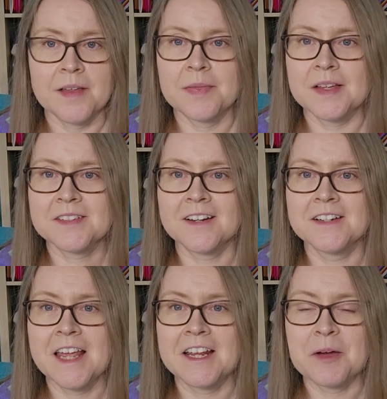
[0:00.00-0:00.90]
that's kind
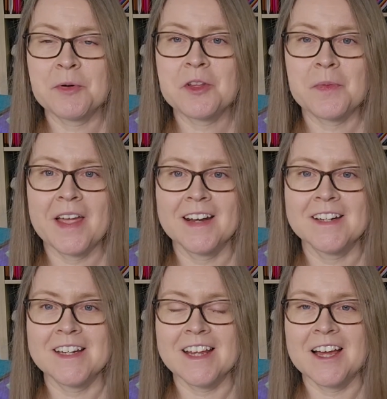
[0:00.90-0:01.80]
of taking up all of my
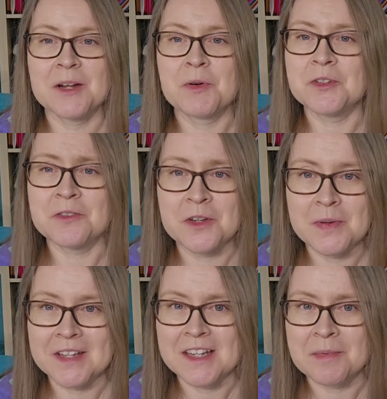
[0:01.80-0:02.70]
energy, and I'm also
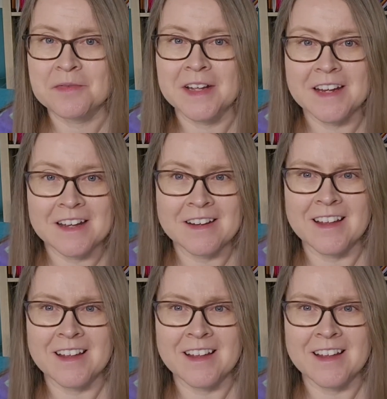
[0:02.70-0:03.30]
filming a separate video.